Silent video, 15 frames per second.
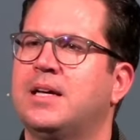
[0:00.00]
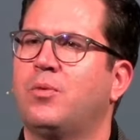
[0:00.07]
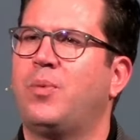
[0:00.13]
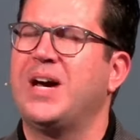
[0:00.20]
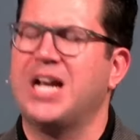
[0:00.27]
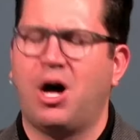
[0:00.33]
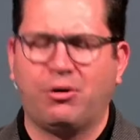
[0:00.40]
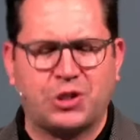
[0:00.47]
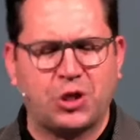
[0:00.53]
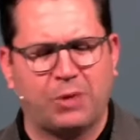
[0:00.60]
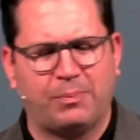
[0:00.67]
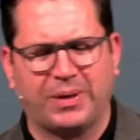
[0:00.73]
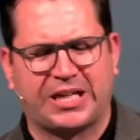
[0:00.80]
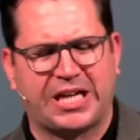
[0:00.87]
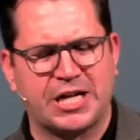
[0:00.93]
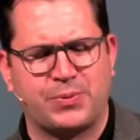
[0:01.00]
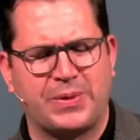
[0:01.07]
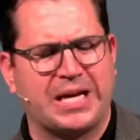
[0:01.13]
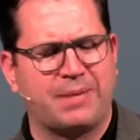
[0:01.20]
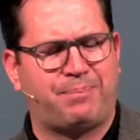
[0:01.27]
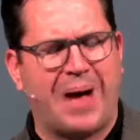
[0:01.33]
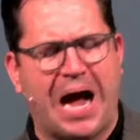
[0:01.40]
We don't do it because we
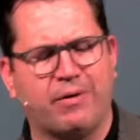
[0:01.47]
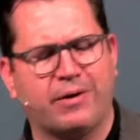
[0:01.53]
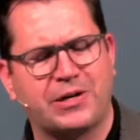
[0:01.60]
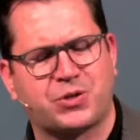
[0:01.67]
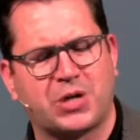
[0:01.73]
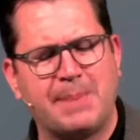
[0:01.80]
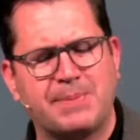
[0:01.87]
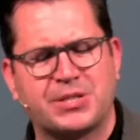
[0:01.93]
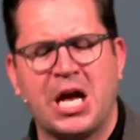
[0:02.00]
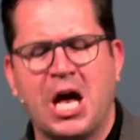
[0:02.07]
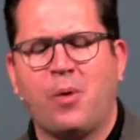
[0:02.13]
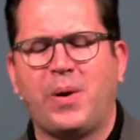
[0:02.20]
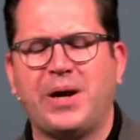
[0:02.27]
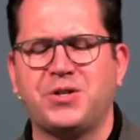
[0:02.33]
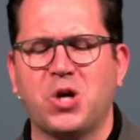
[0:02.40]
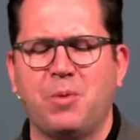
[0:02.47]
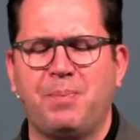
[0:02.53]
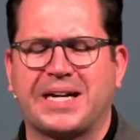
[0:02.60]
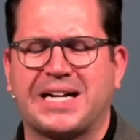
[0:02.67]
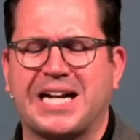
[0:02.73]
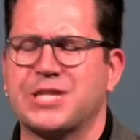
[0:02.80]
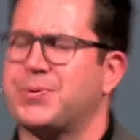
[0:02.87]
get power trips. We do it
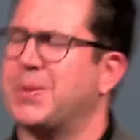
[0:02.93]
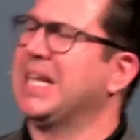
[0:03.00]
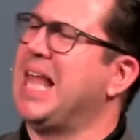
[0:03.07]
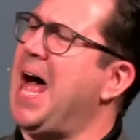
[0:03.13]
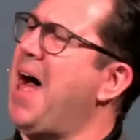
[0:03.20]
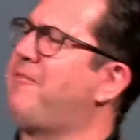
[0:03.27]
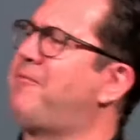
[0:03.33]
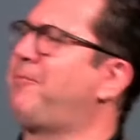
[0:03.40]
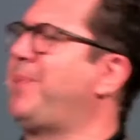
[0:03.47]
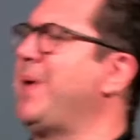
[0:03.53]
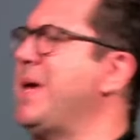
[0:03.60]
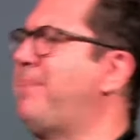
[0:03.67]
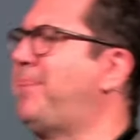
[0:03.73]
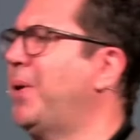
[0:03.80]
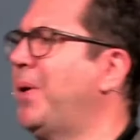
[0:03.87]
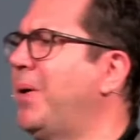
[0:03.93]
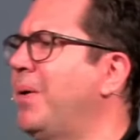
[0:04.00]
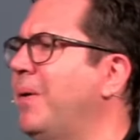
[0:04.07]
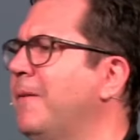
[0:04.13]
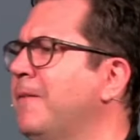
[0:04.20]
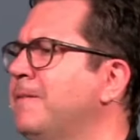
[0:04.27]
because we love people.